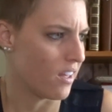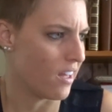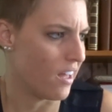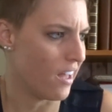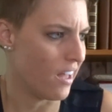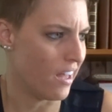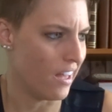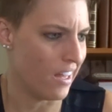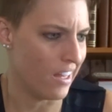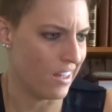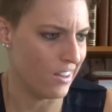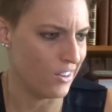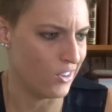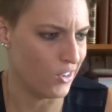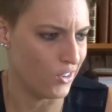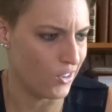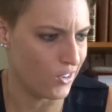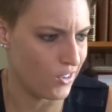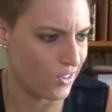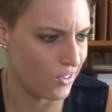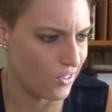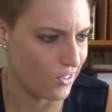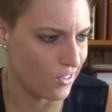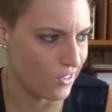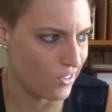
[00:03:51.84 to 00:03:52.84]

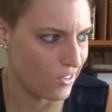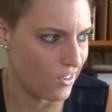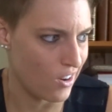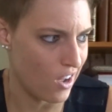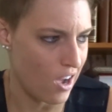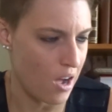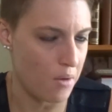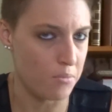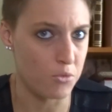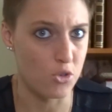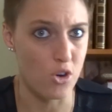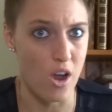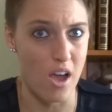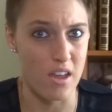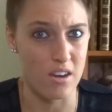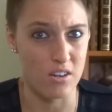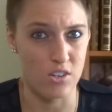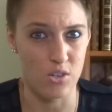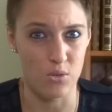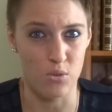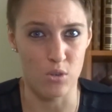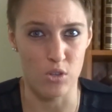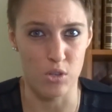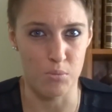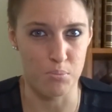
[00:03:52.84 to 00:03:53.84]
and I'm trying to
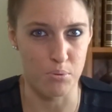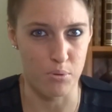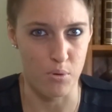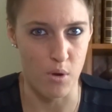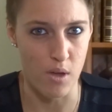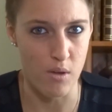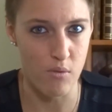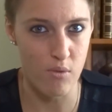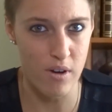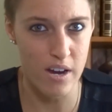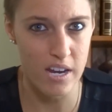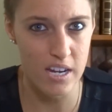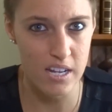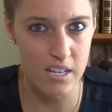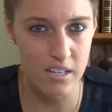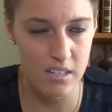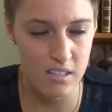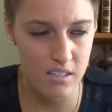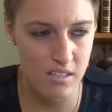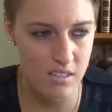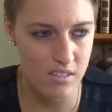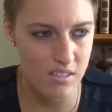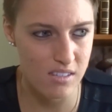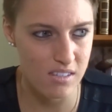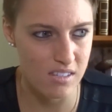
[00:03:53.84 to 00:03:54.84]
do all the
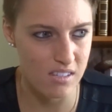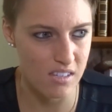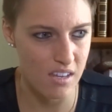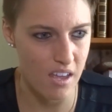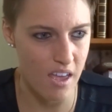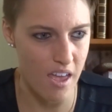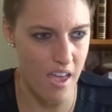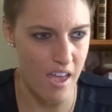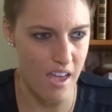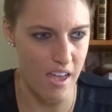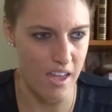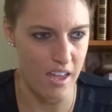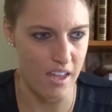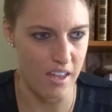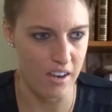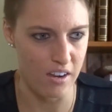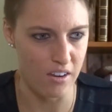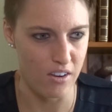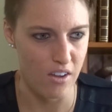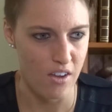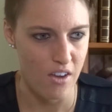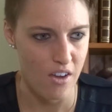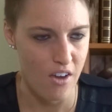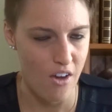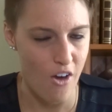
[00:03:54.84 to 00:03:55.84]
pre-readings, and
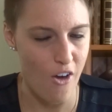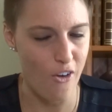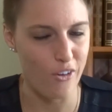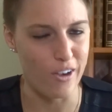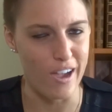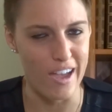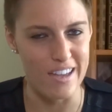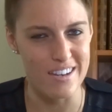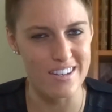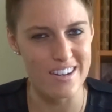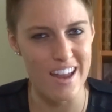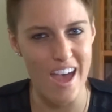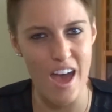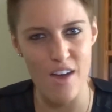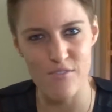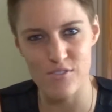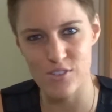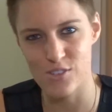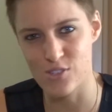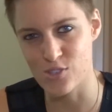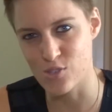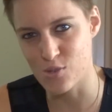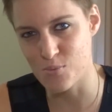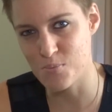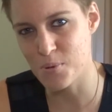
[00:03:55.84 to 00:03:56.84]
okay, I didn't have a
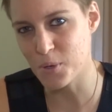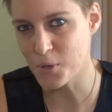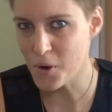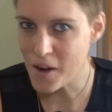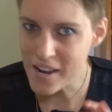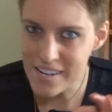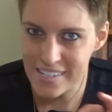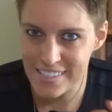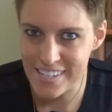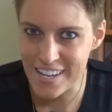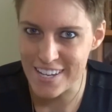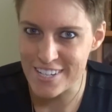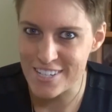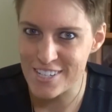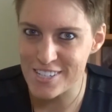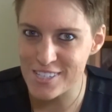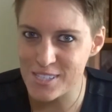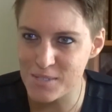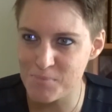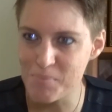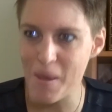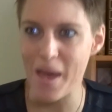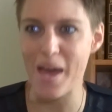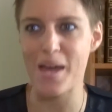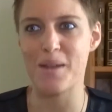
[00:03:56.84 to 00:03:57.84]
super great attention
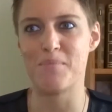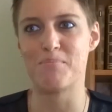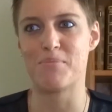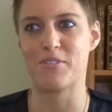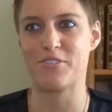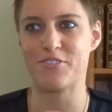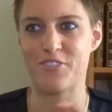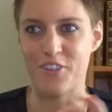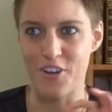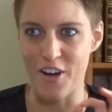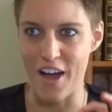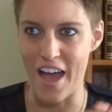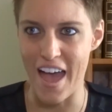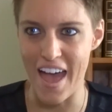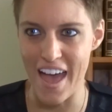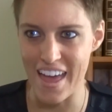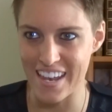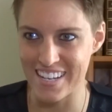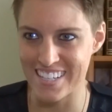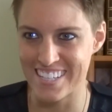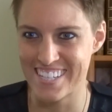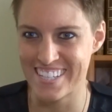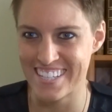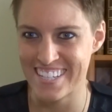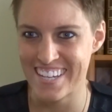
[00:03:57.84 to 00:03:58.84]
span
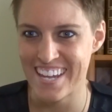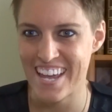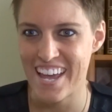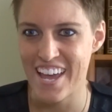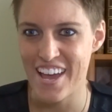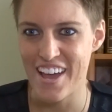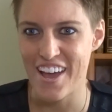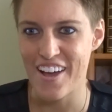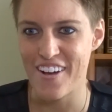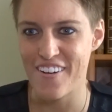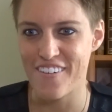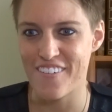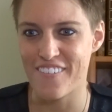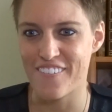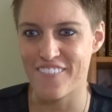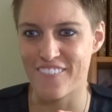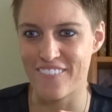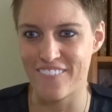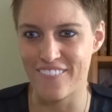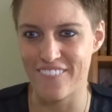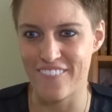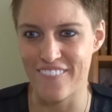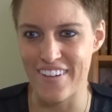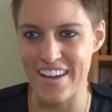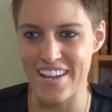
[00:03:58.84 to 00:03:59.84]
beforehand
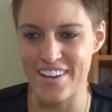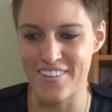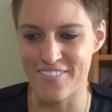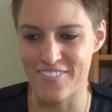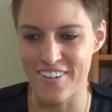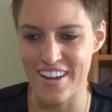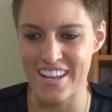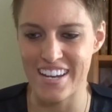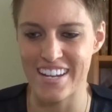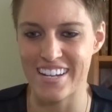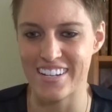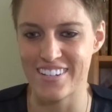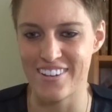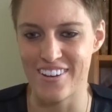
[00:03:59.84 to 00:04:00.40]
when reading